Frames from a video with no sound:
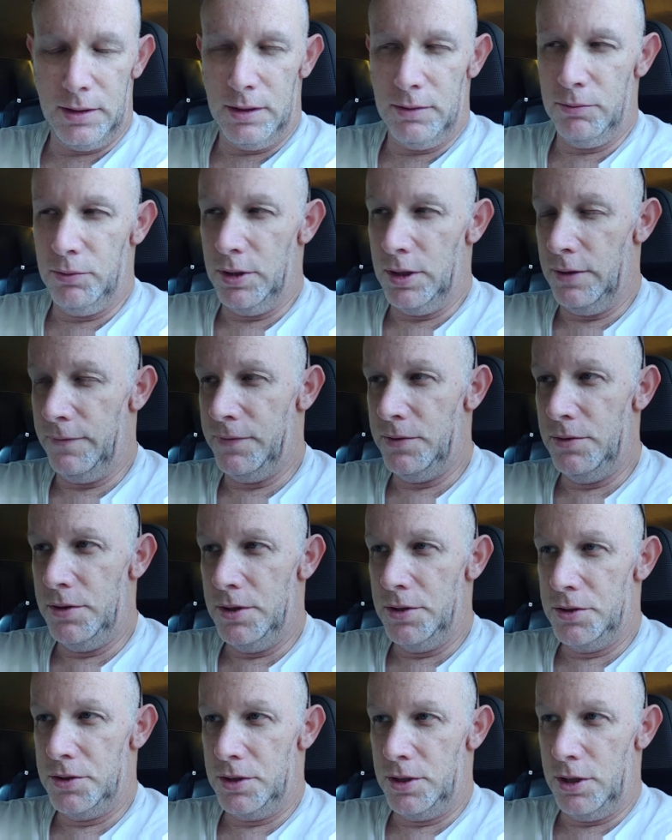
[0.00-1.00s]
what a few
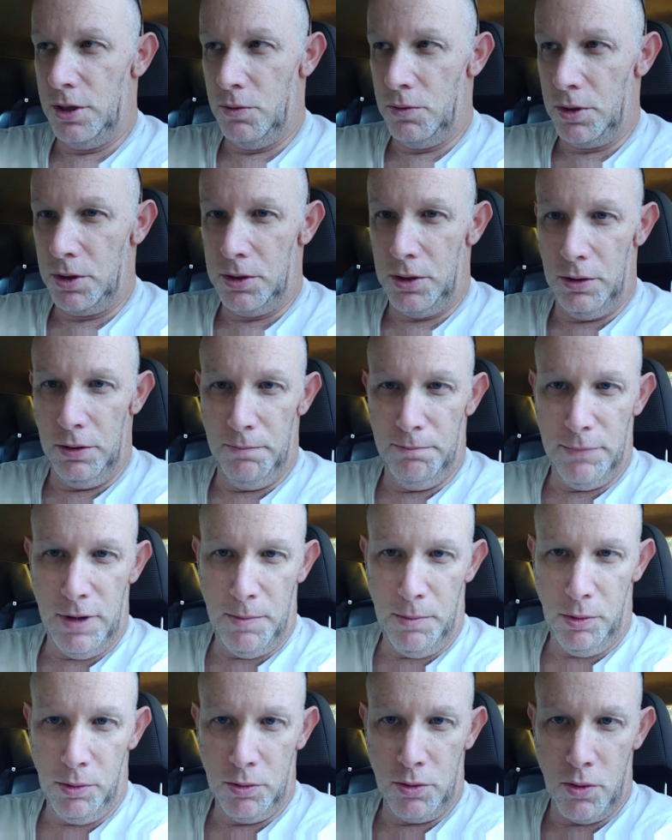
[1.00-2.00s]
years ago were called
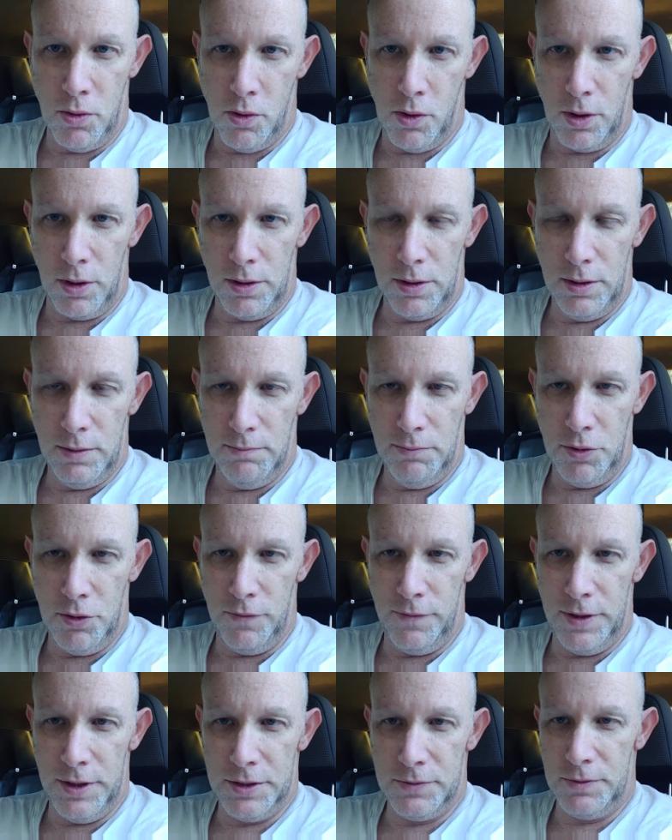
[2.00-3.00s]
mumblecore
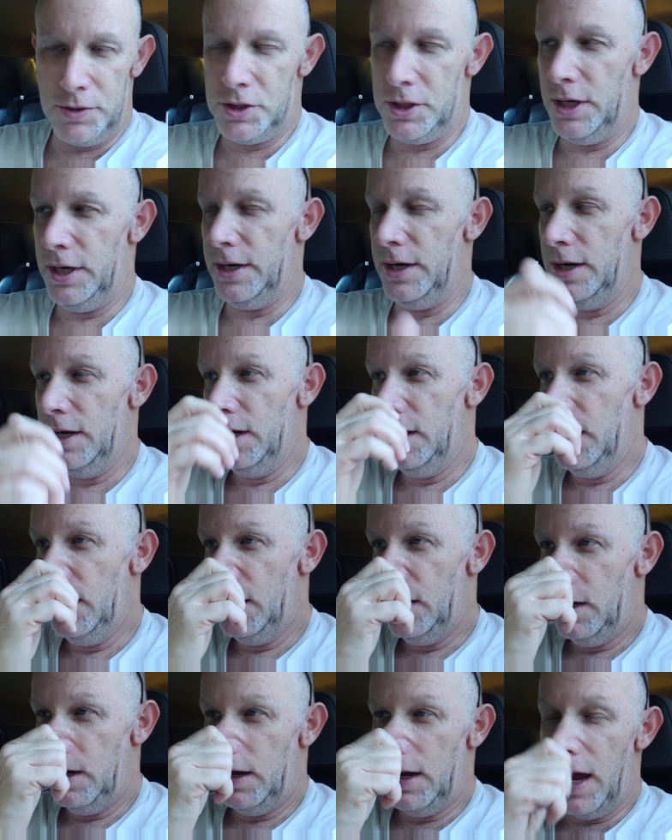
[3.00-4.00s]
movies, which I
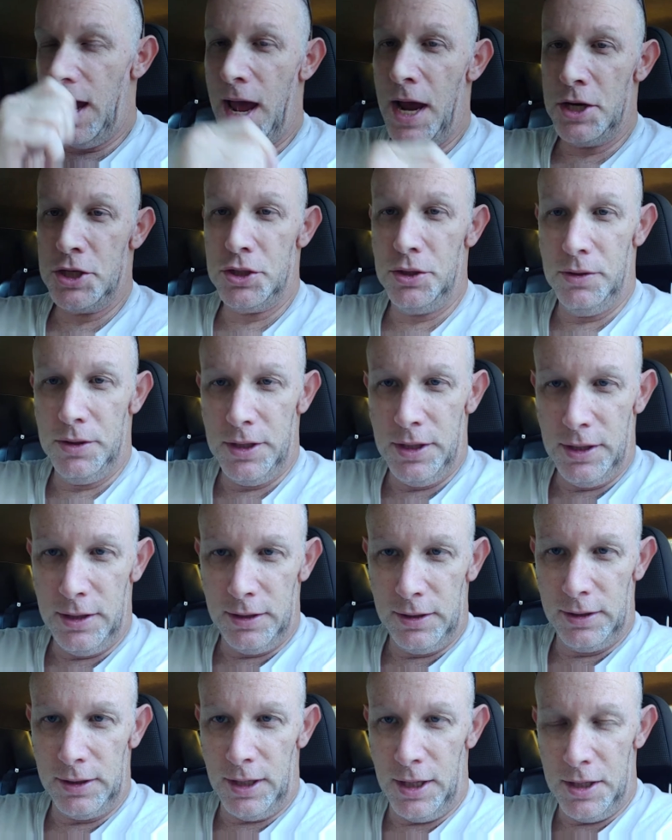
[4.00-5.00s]
actually
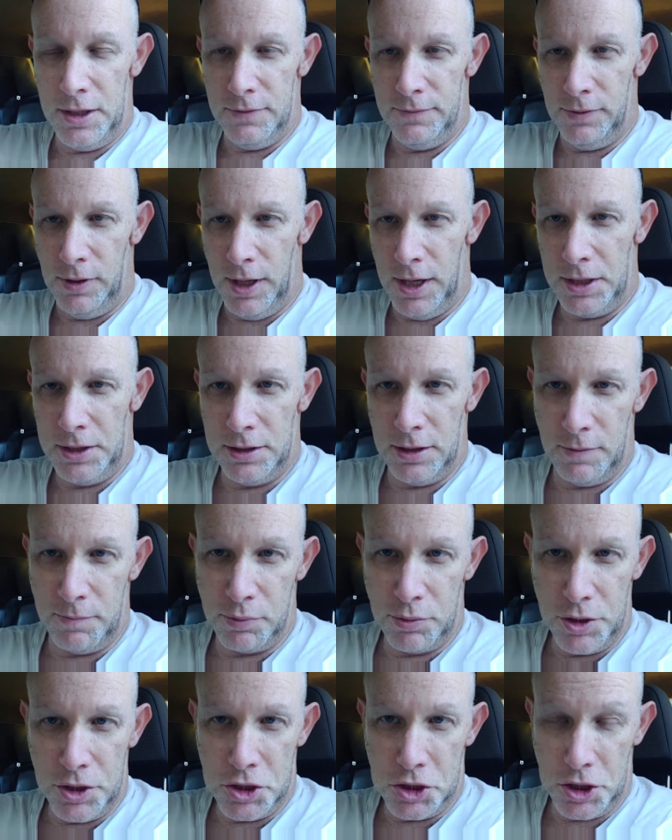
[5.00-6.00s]
kind of liked and
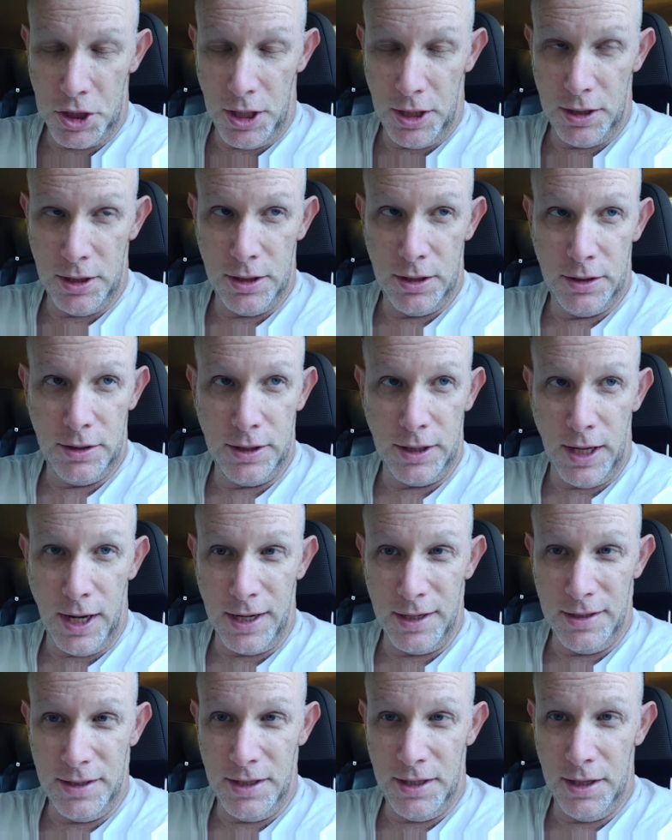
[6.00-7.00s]
appreciated the
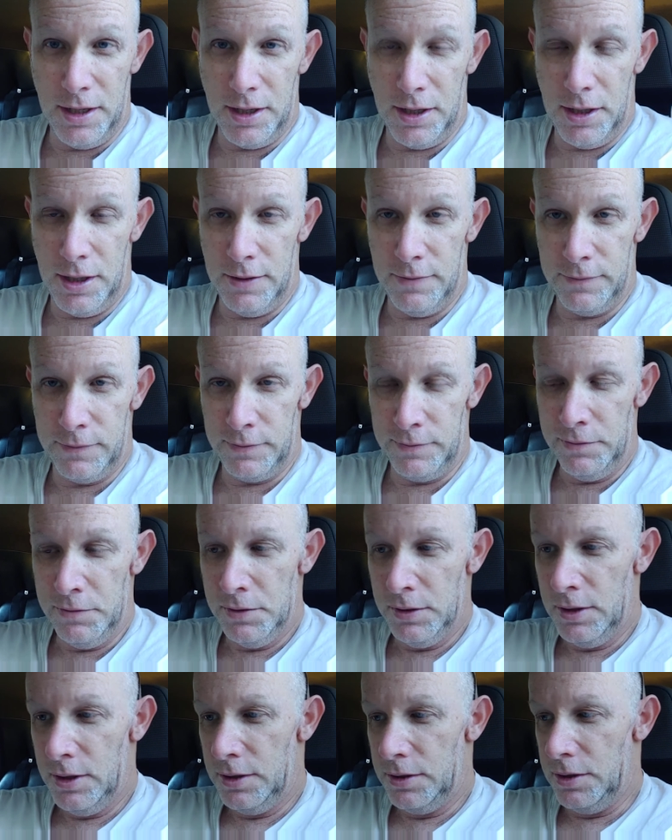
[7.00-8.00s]
idea of.
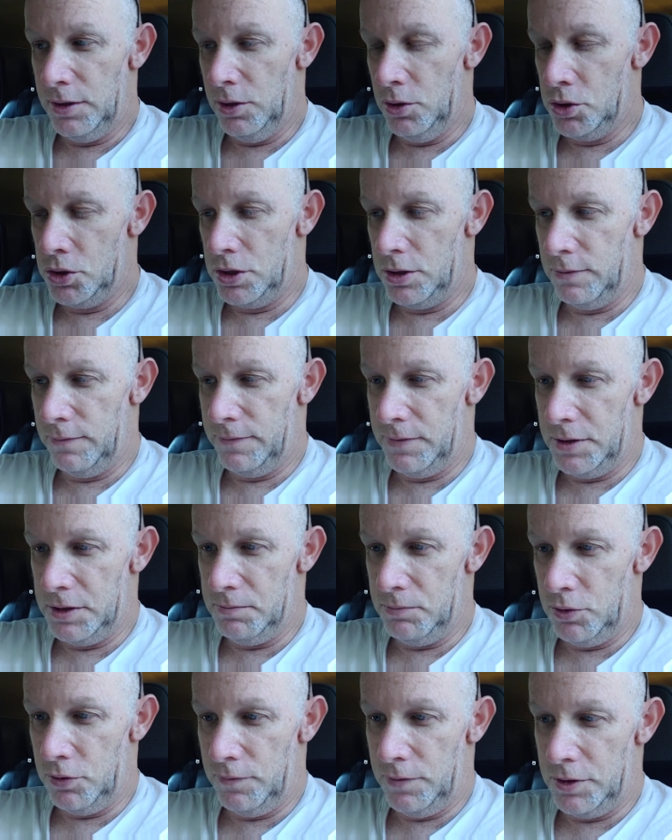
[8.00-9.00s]
The notion of these
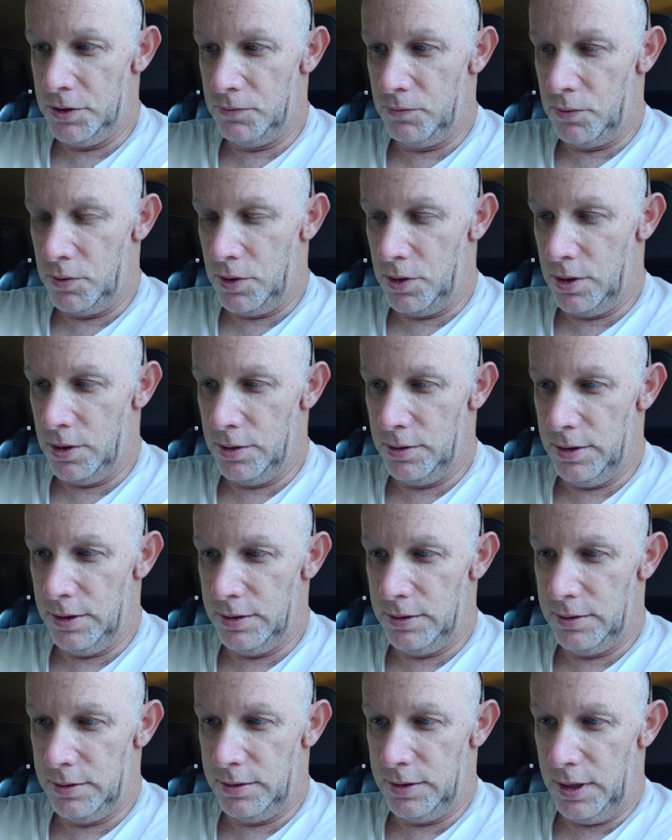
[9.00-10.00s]
movies were that
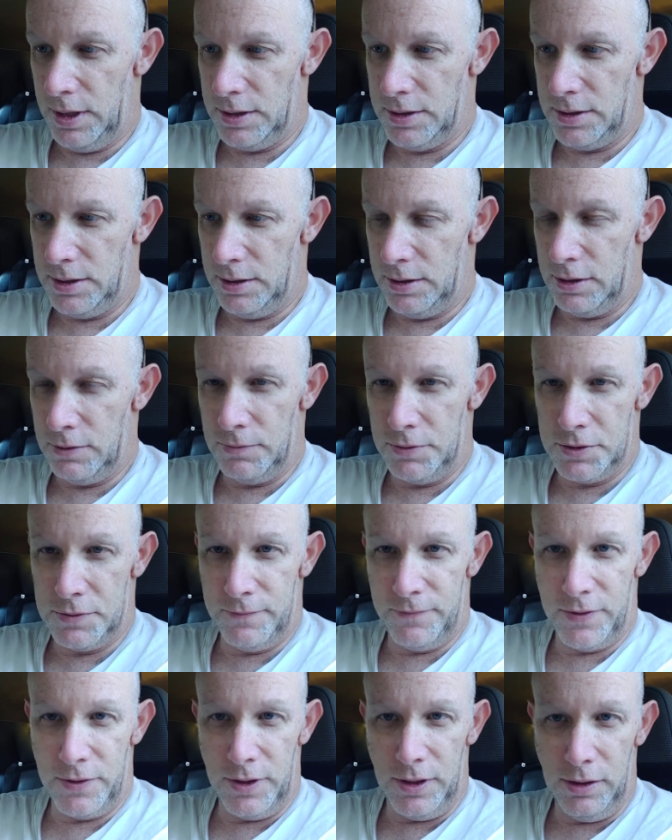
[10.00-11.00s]
that uh, there was
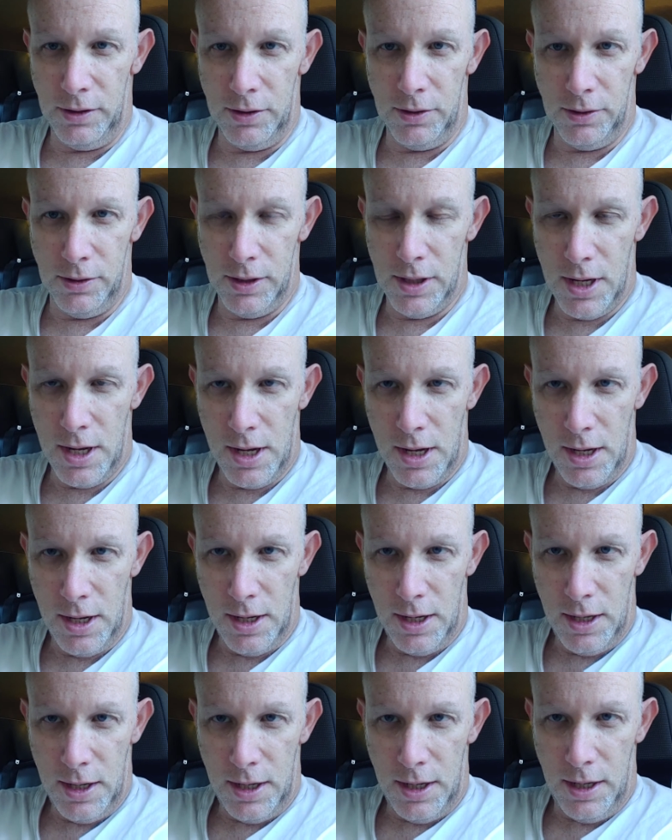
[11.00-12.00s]
very little
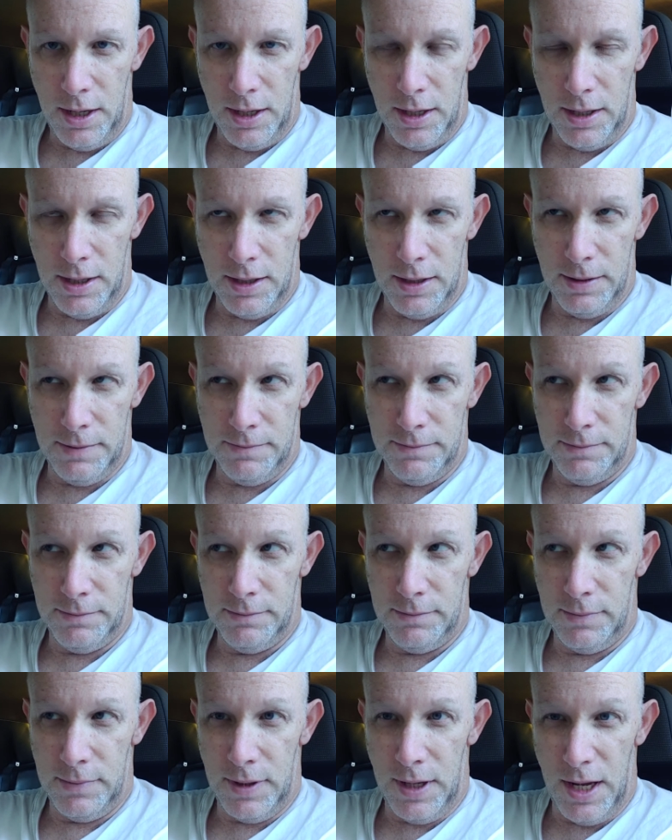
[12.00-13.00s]
um,
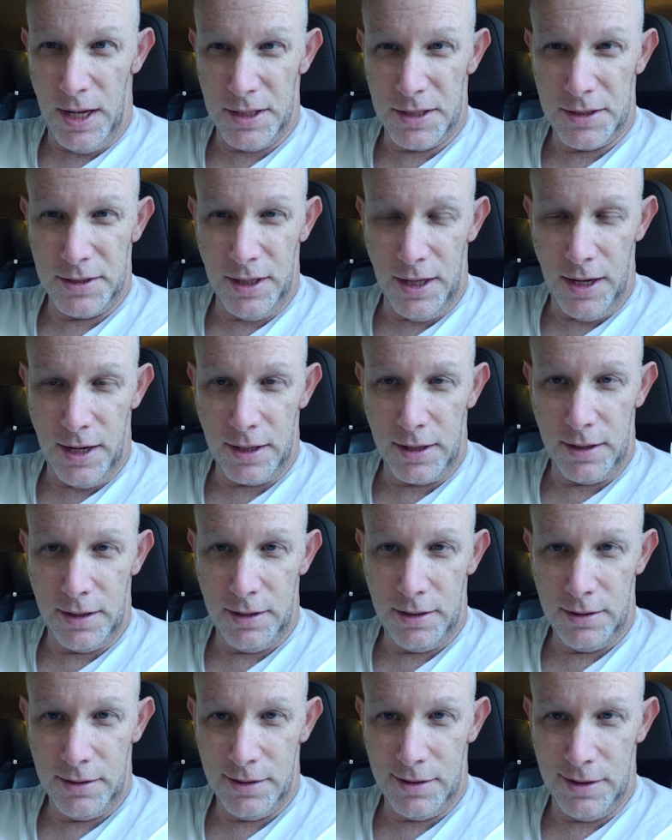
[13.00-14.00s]

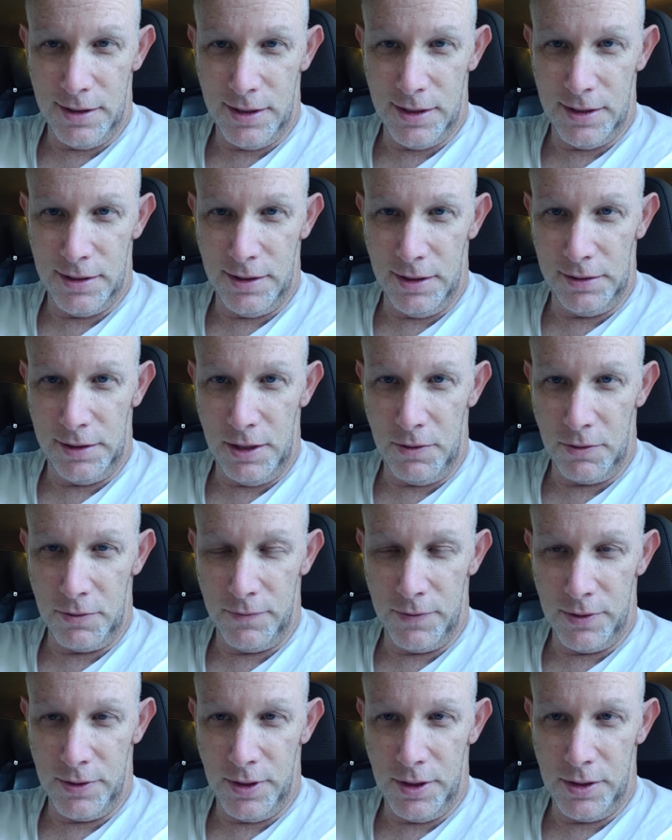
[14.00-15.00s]
aesthetic, uh, that they were
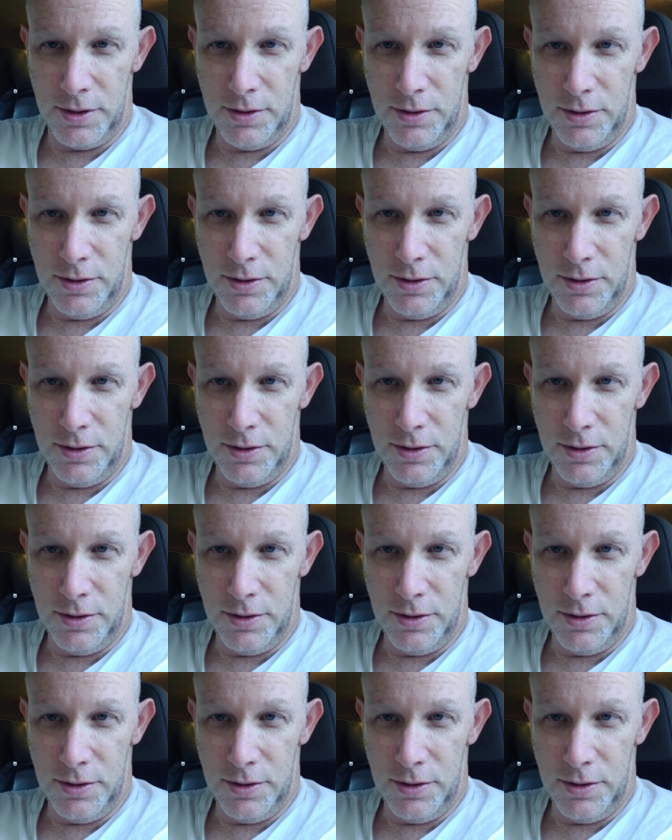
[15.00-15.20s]
very